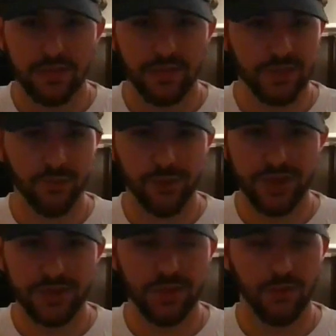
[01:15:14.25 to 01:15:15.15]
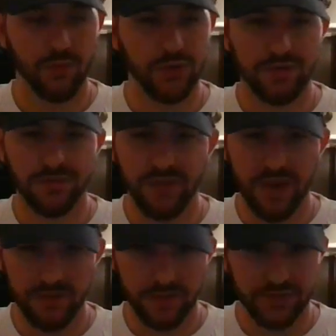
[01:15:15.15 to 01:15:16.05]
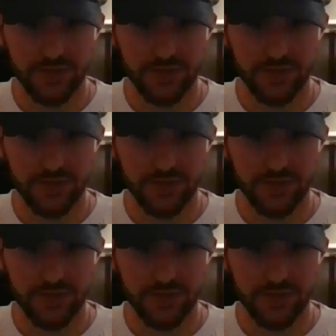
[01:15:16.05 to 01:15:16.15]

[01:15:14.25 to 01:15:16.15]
this is where you get the origin of the virus.